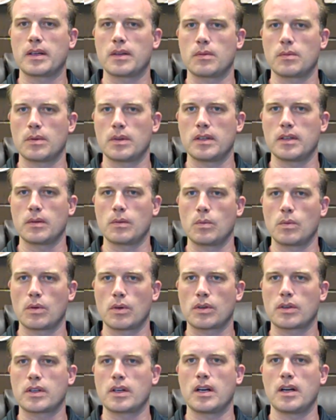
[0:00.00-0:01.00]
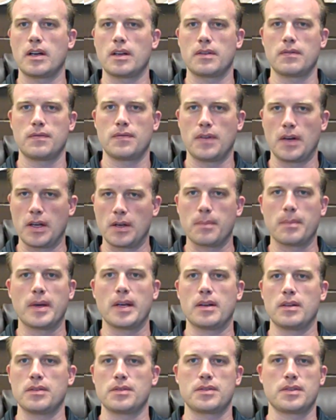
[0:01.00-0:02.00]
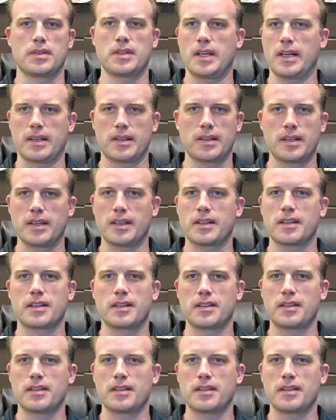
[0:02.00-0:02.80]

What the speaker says: can really work on fundamentals and technique.